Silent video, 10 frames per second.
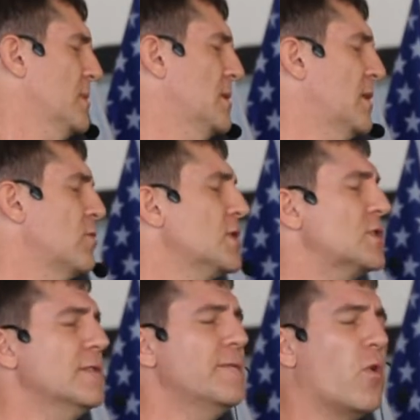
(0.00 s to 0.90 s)
the
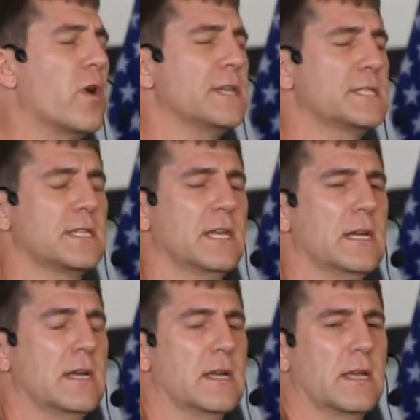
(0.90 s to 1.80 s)
Christian voice
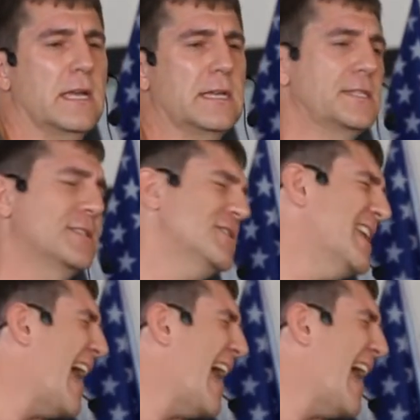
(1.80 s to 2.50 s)
is just an